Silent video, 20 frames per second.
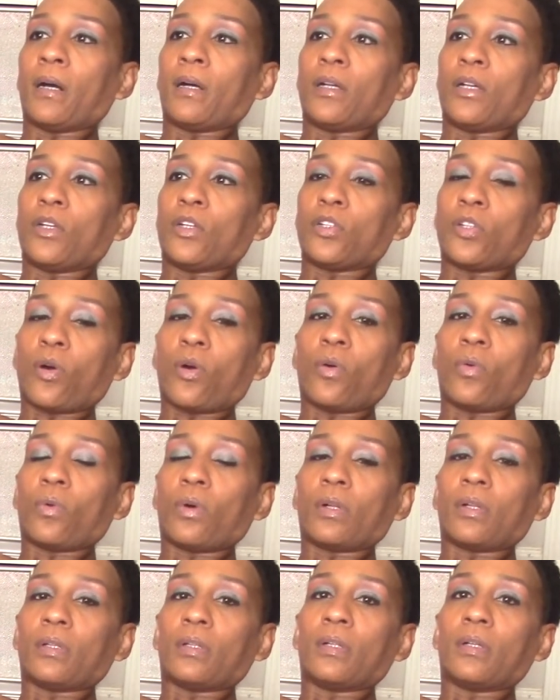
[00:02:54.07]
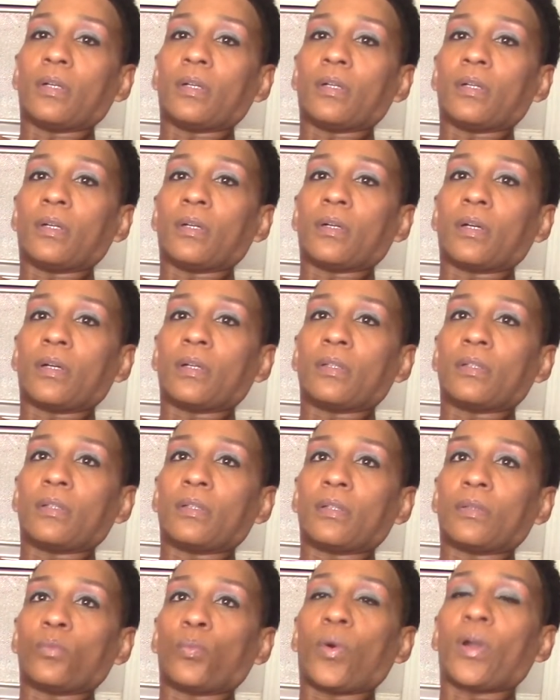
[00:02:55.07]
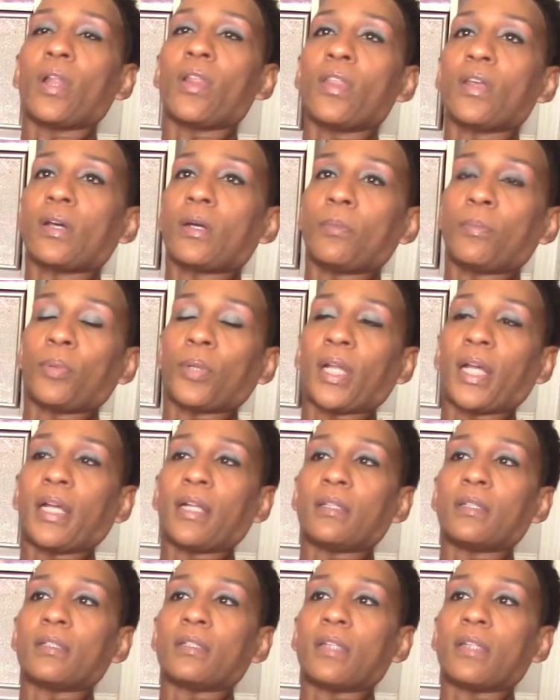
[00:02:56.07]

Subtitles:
So one of the complaints